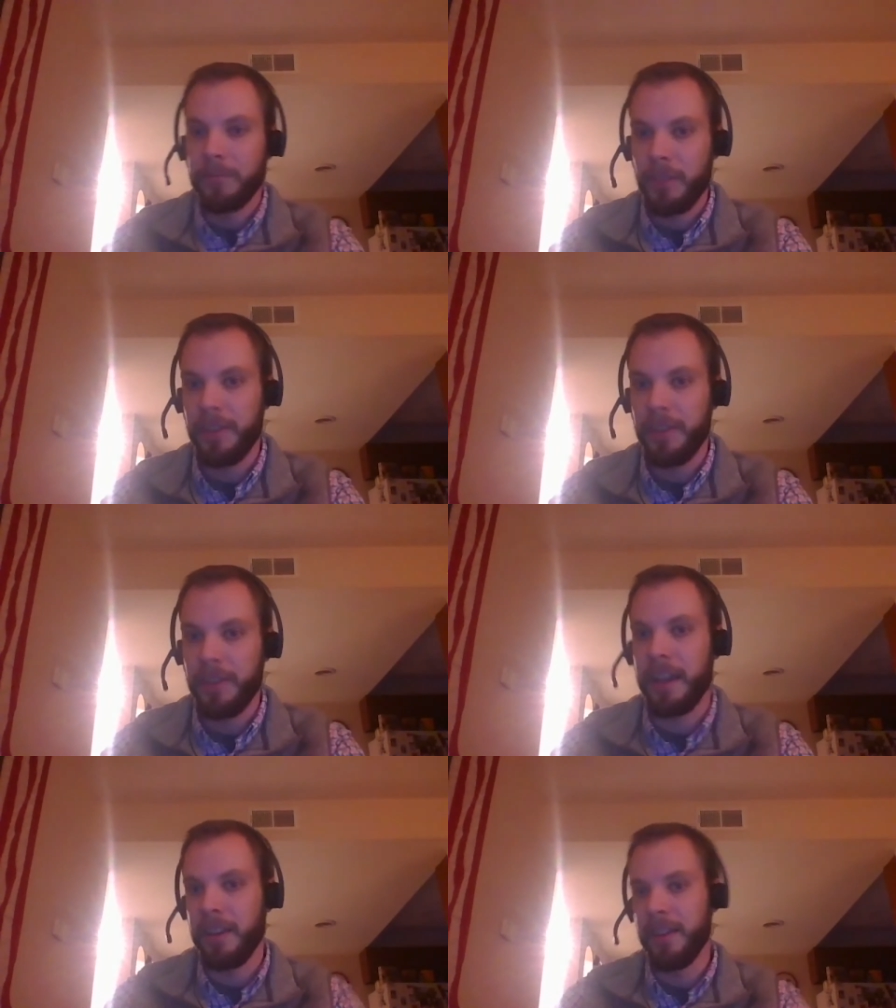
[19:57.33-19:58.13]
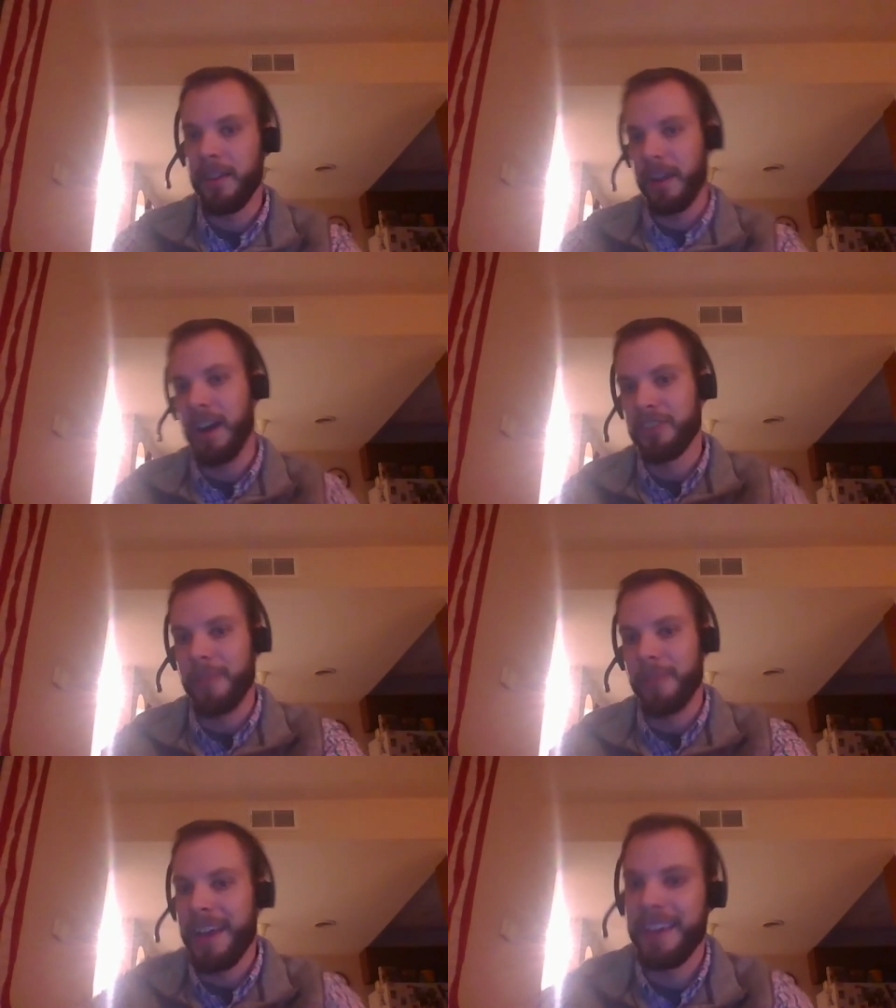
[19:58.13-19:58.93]
it. So okay. like that could like also
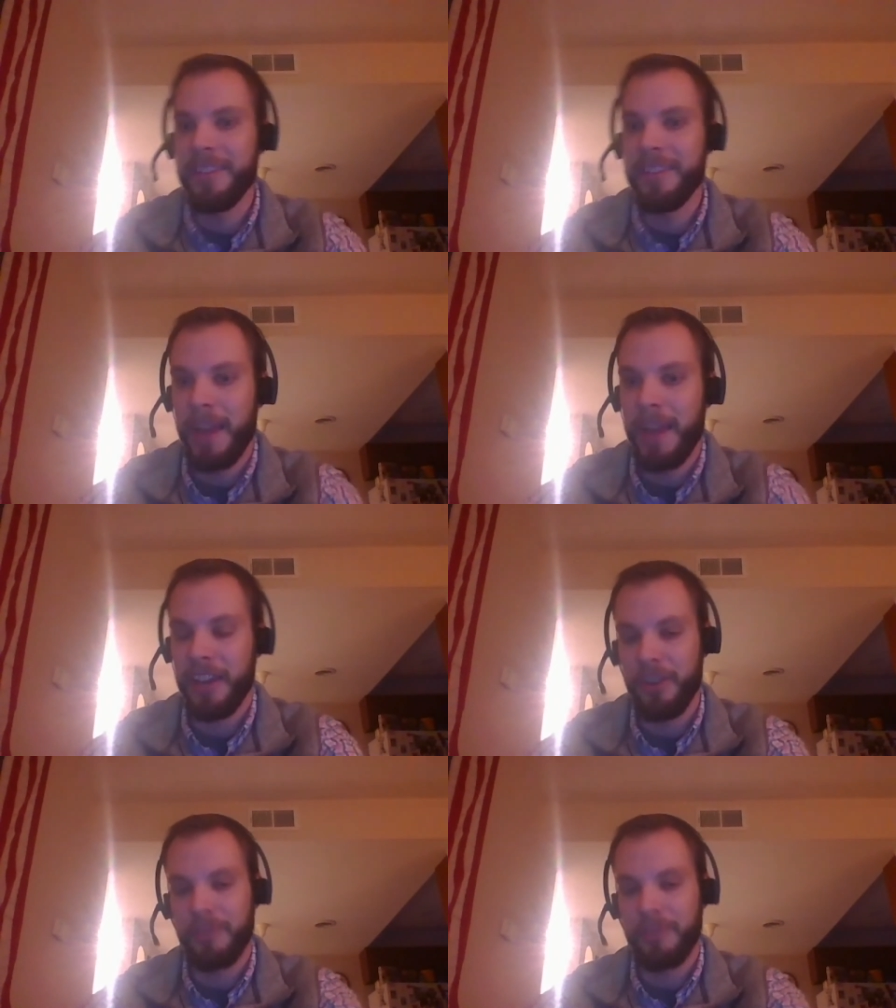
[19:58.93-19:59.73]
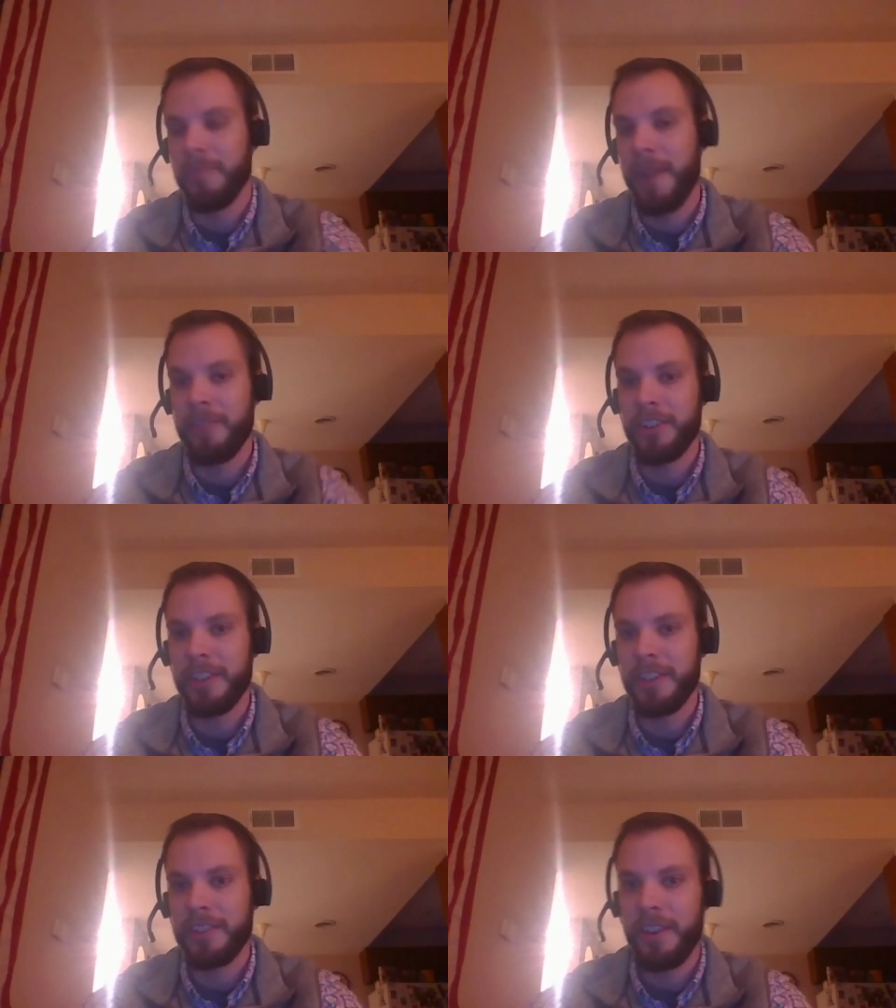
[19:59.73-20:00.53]
make it make it good for
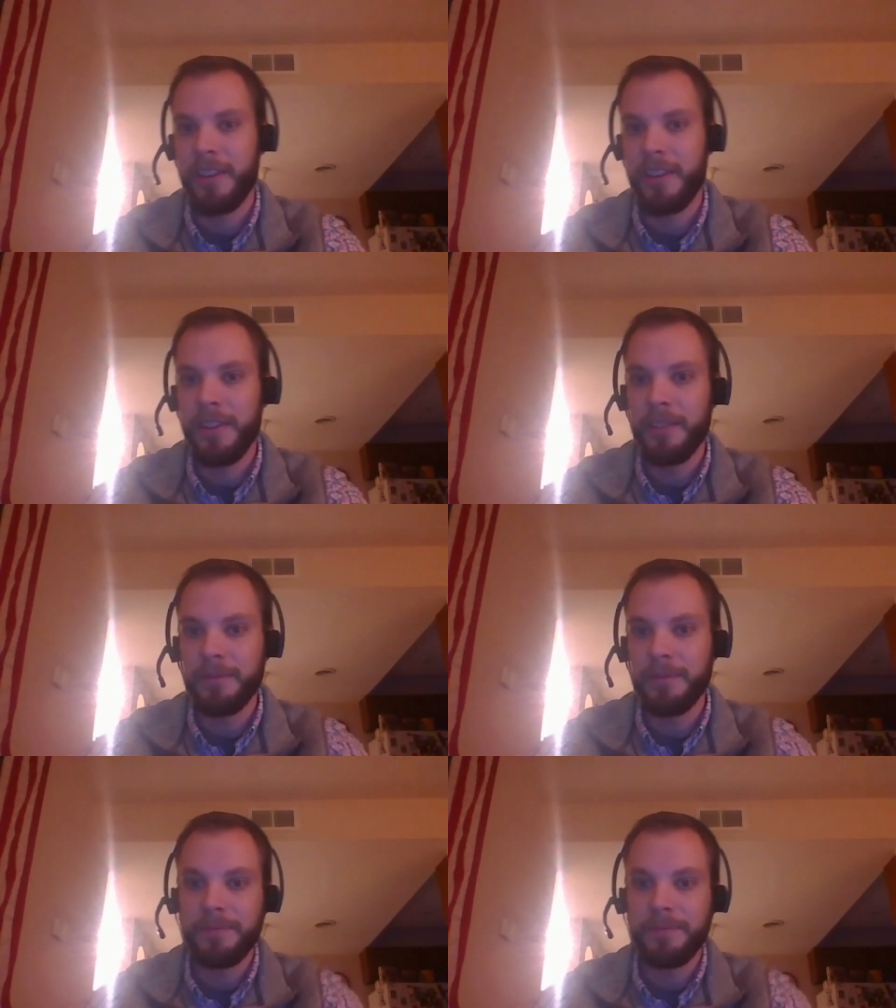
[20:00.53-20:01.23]
beverages. Yeah,